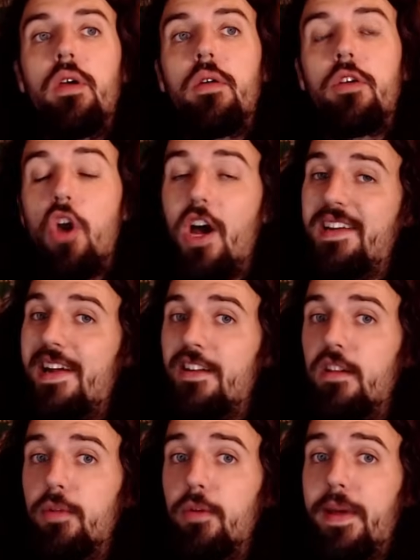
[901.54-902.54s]
contact in
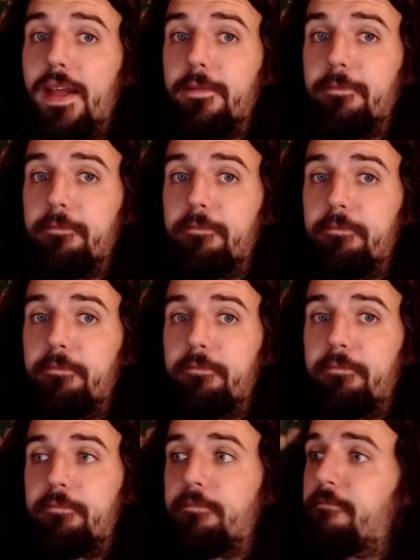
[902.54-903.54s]
the blue paint.
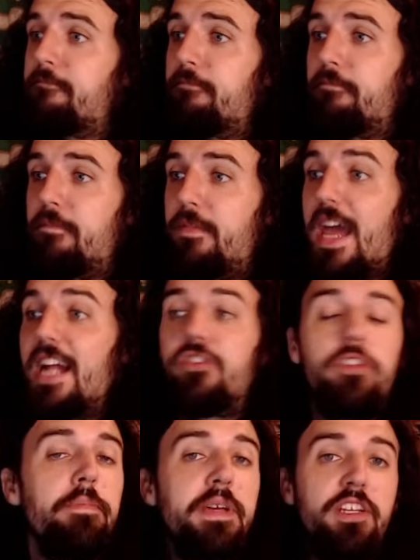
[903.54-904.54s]
That's
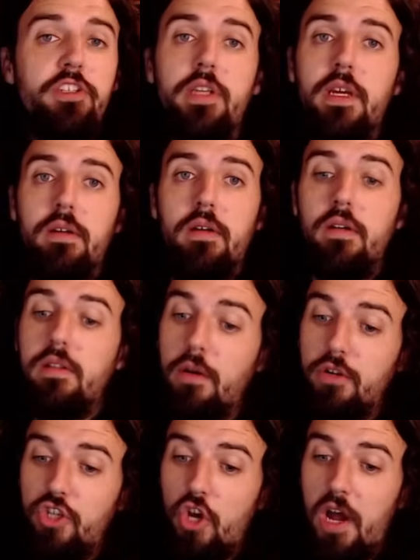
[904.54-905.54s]
the biggest thing. There
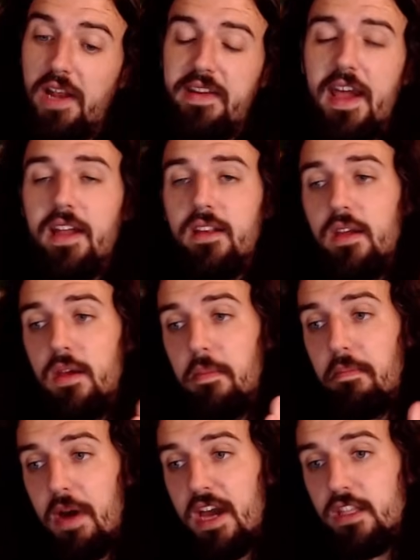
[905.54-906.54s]
was contact
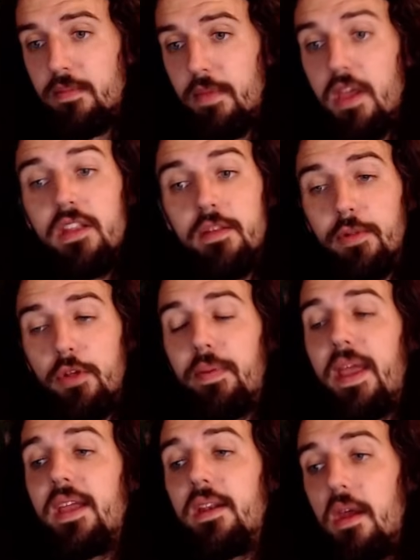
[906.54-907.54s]
in the blue
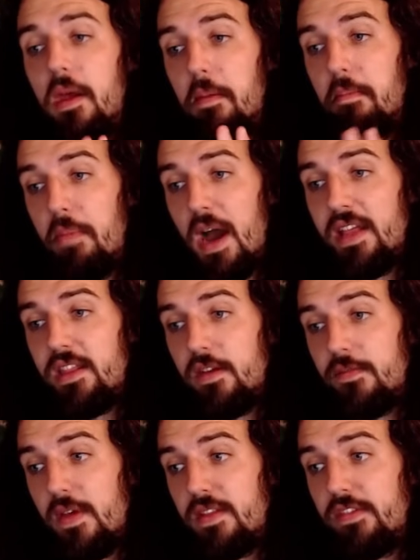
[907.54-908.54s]
paint by the
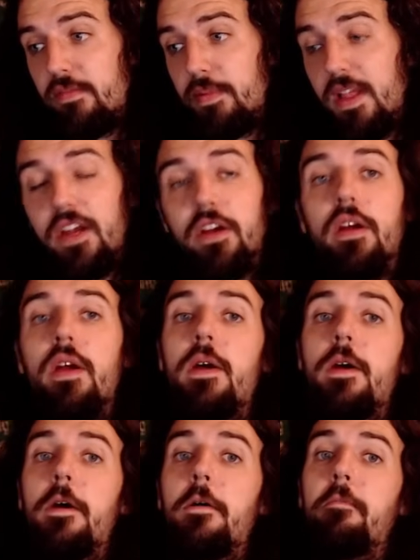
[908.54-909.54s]
offensive player.
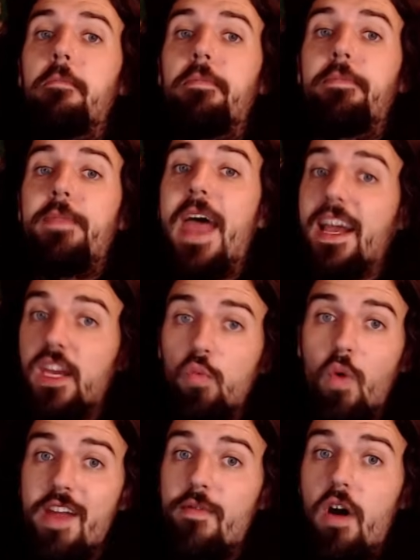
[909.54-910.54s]
That can
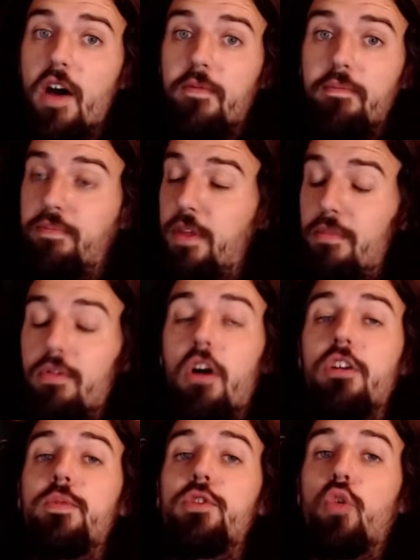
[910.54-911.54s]
wave off the
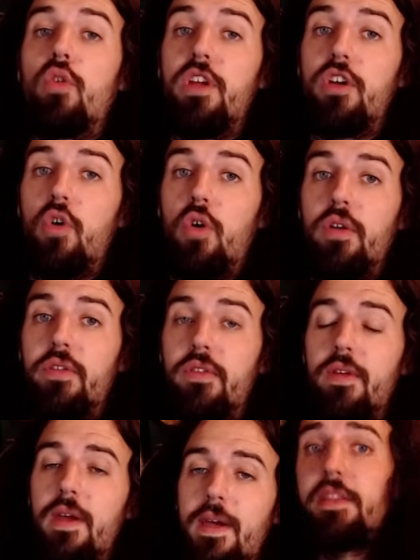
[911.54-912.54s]
large majority of goals.
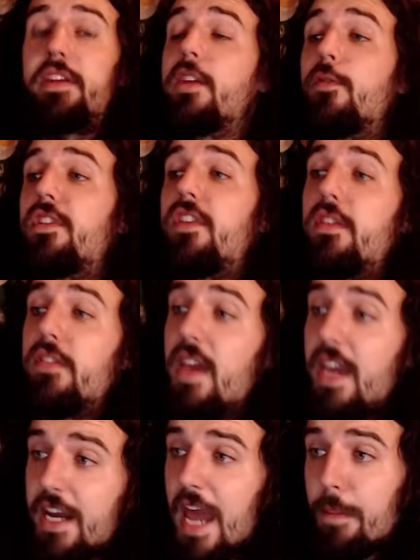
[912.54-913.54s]
The difference is
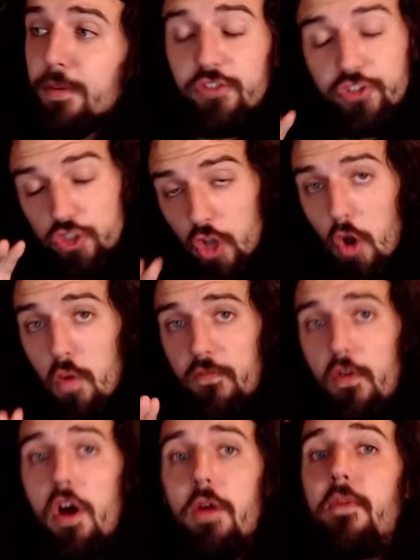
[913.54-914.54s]
it happens so
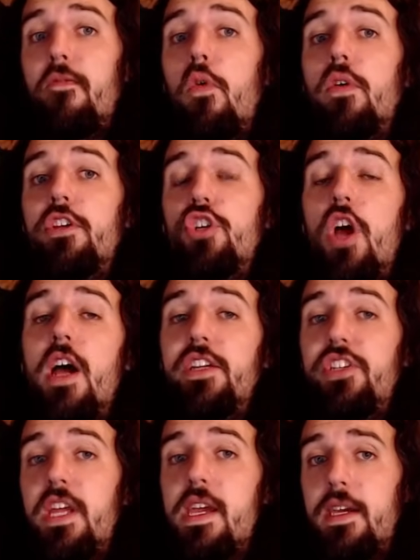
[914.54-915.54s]
far before the shot
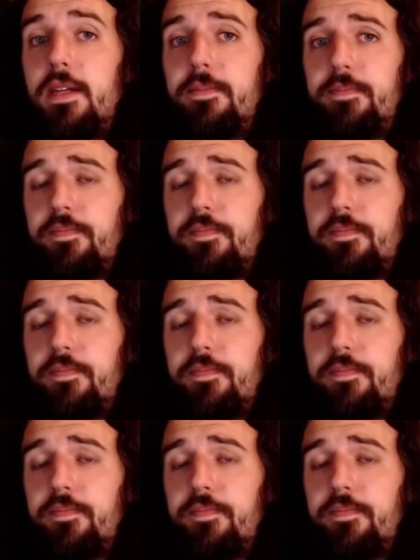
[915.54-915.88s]
is taken